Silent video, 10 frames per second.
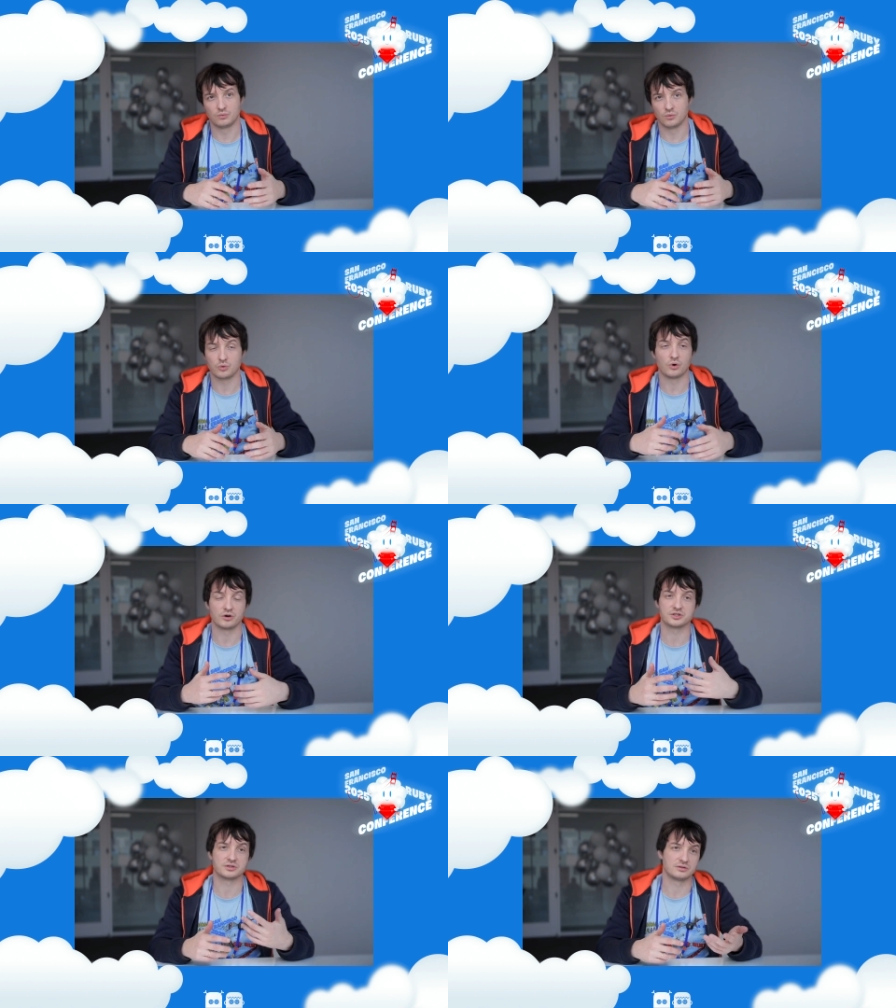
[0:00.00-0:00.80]
what
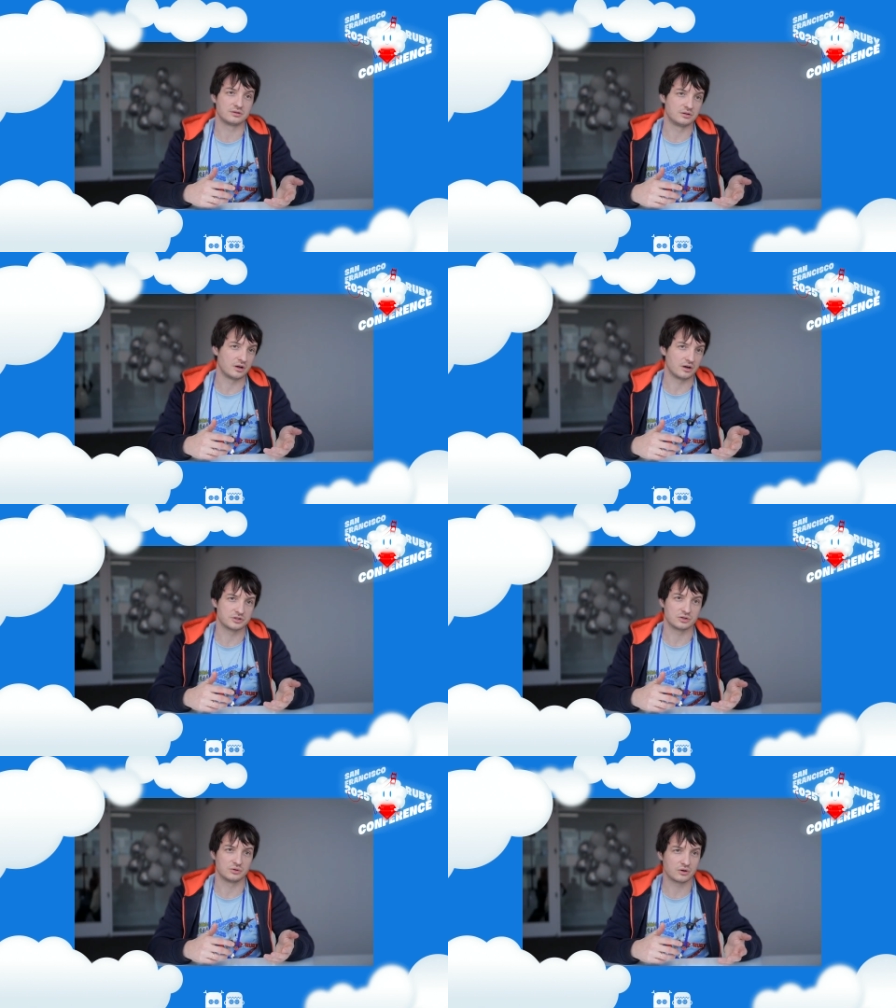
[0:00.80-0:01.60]
works not
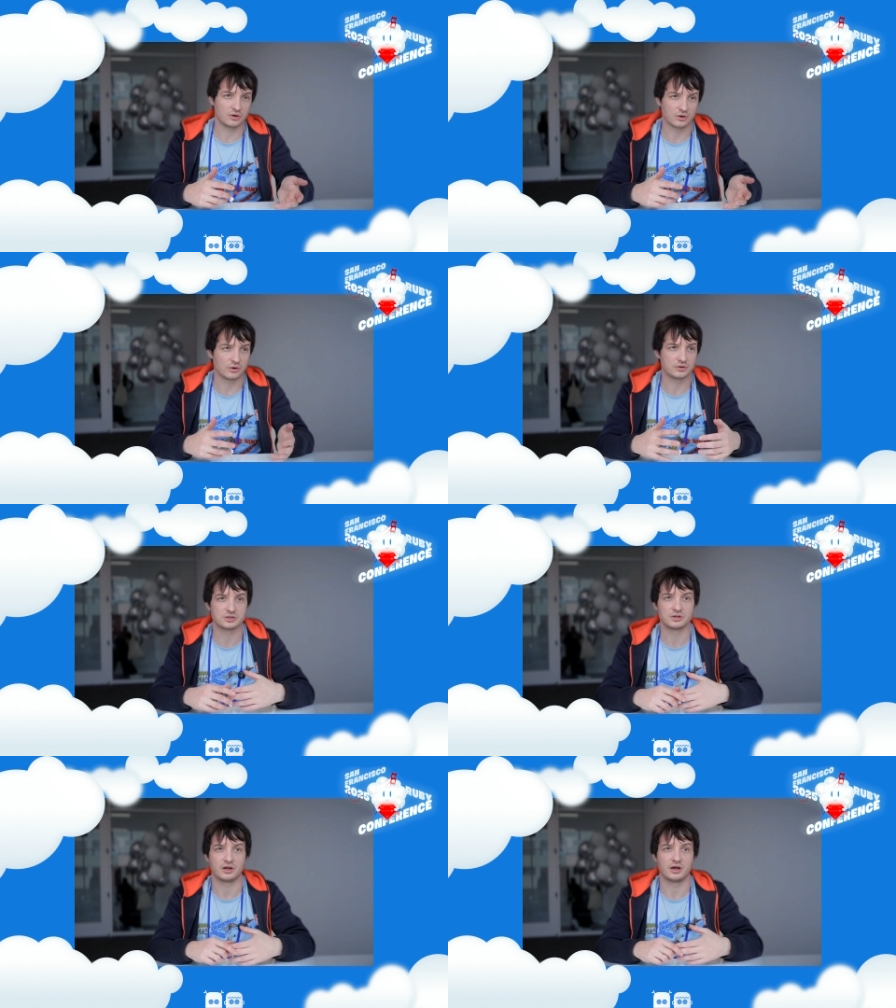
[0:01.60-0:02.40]
so good,
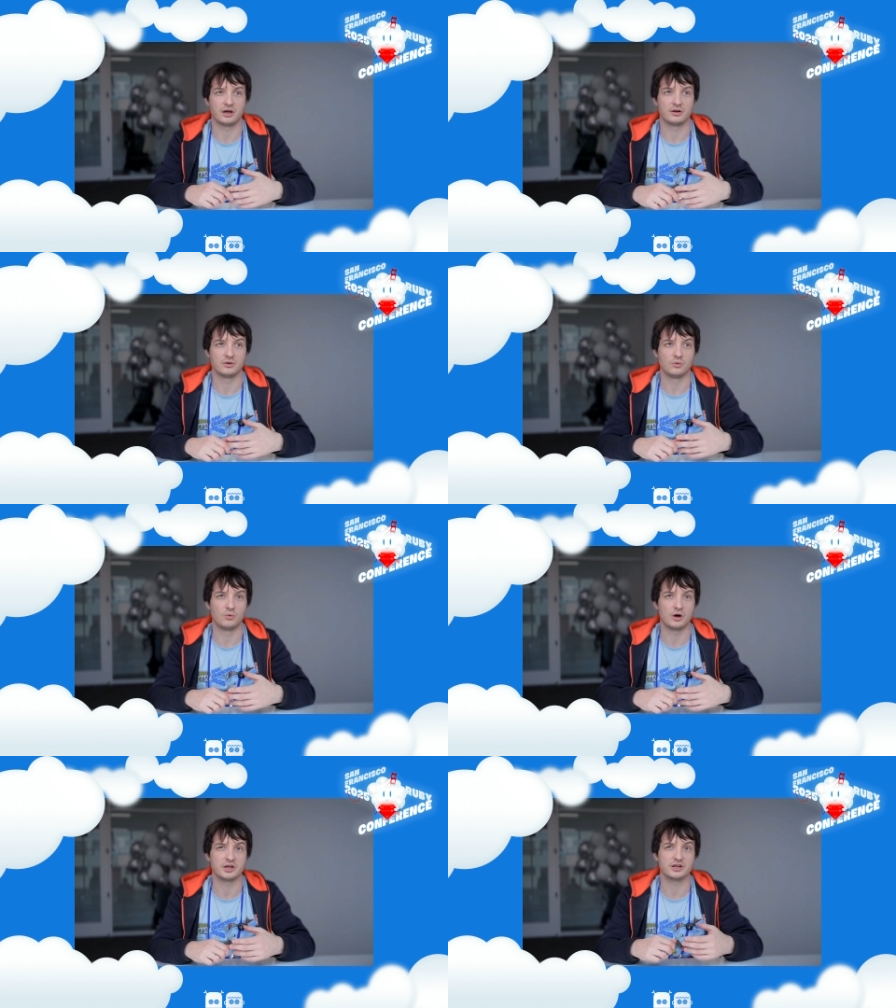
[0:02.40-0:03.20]
and
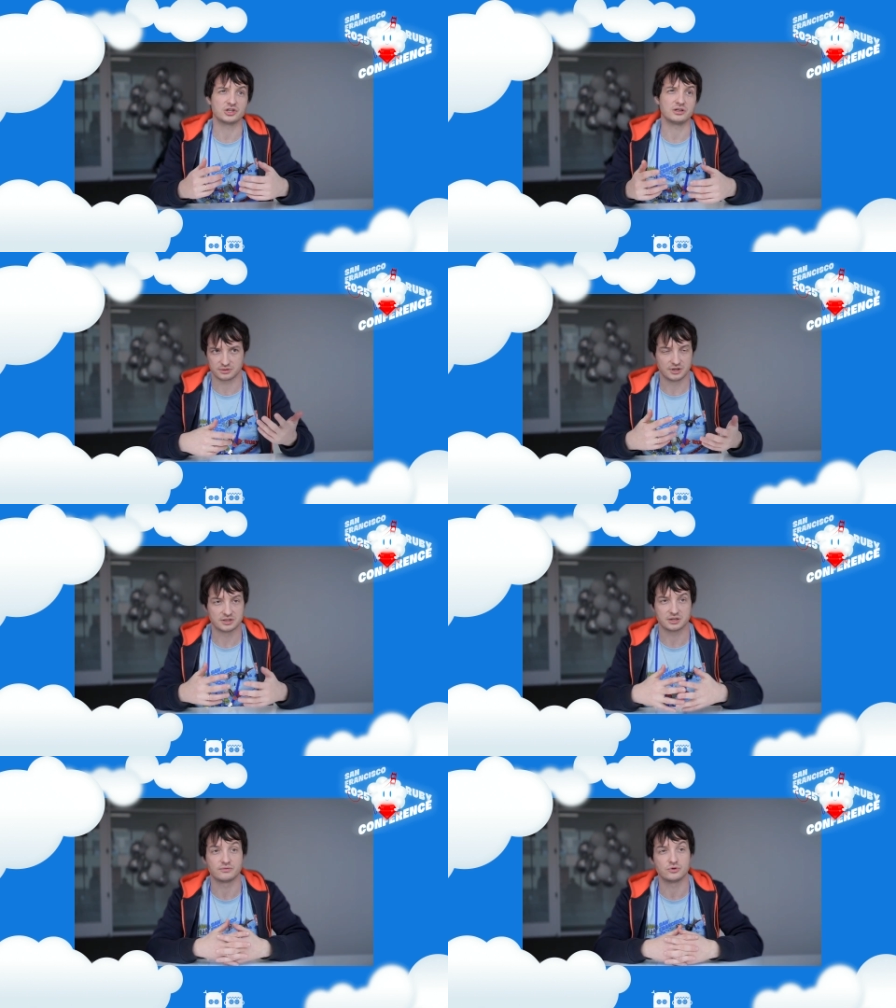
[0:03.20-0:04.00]
what actually
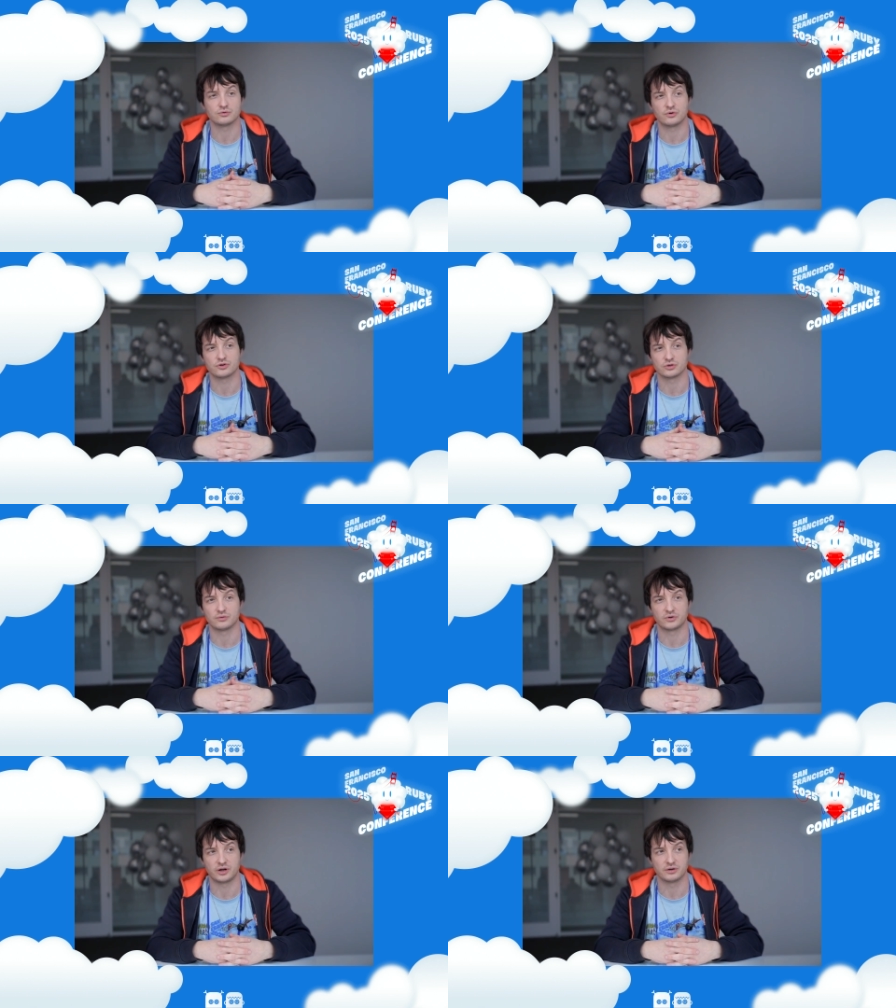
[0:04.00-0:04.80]
some future version
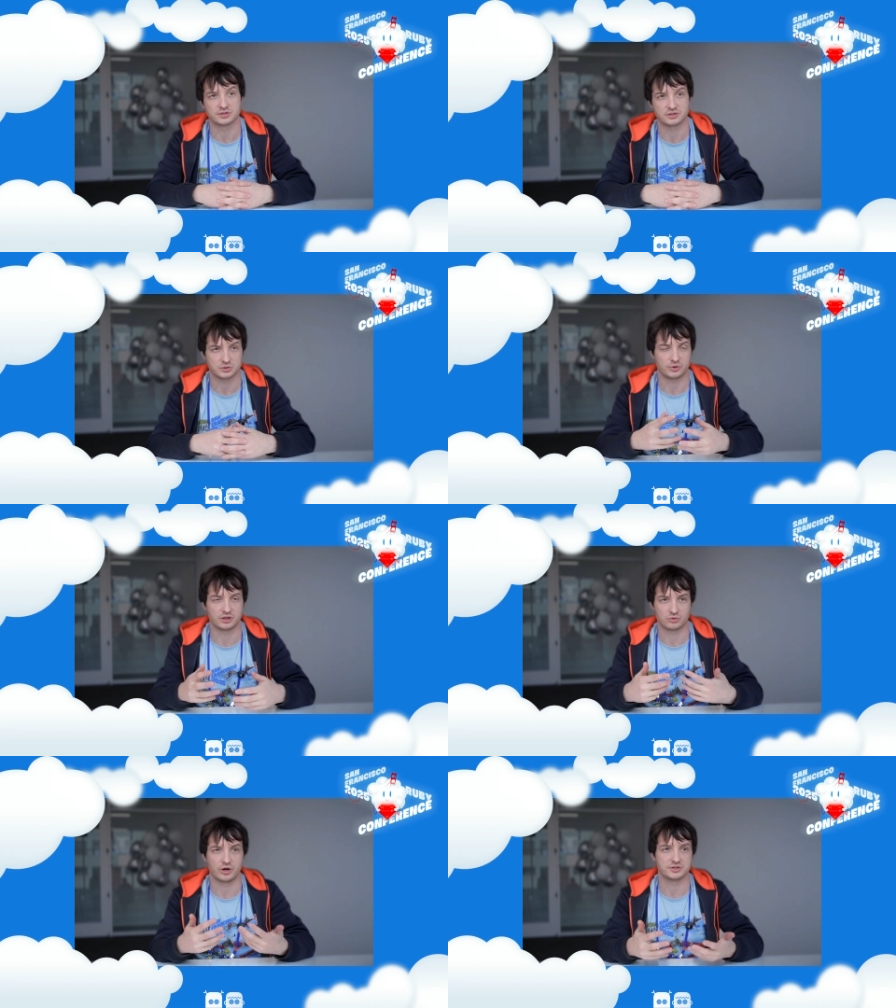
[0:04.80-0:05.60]
of Rails, that's why
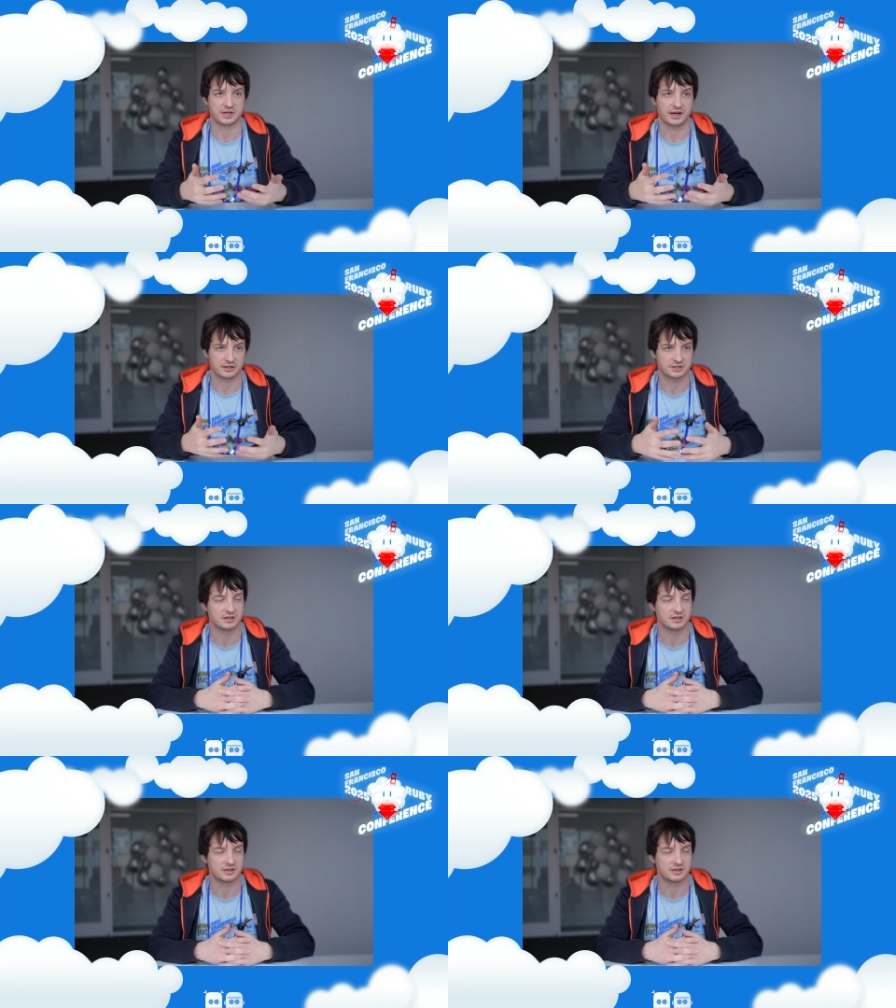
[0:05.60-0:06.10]
it's Rails X,